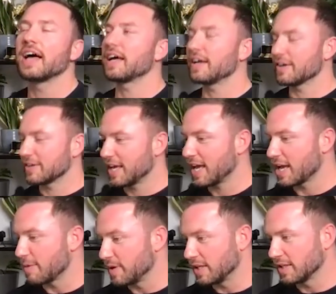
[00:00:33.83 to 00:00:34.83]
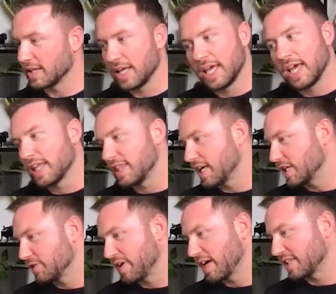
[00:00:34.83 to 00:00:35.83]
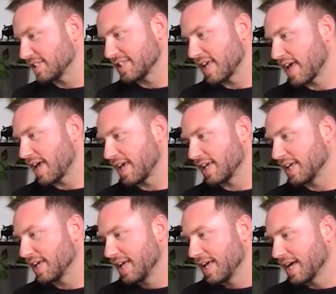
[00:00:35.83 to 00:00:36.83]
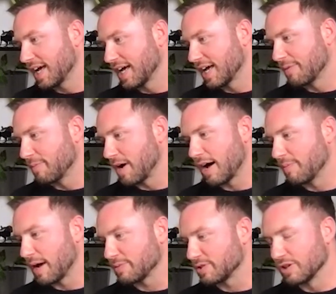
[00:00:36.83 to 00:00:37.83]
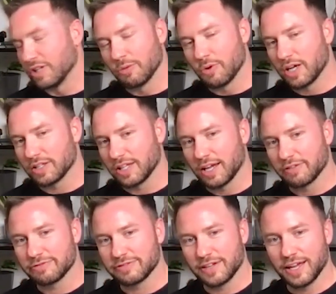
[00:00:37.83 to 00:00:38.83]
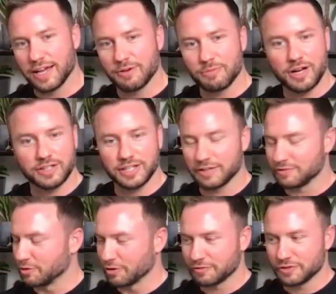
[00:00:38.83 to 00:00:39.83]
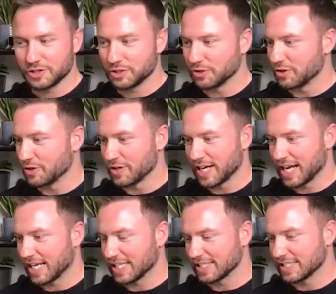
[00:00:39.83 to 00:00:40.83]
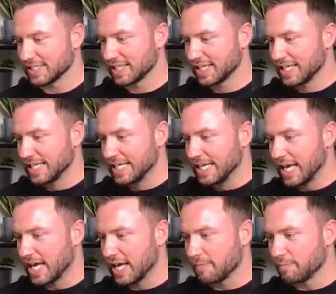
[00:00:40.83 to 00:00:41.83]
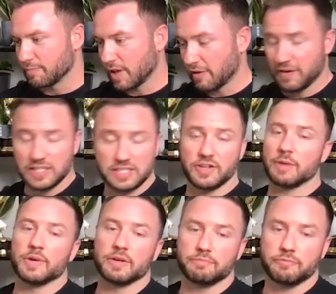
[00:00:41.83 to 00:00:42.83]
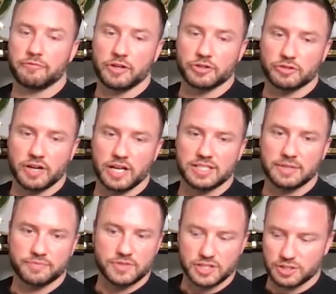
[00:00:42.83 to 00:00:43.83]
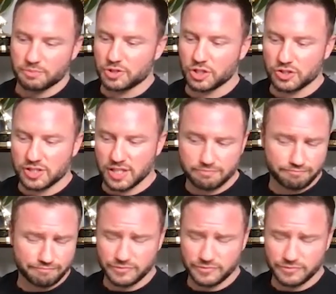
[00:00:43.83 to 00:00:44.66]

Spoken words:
Okay, I mean, I think it's fair to say I'm absolutely a wildlife dog for sure. And effectively, I'm a field director, assistant producer.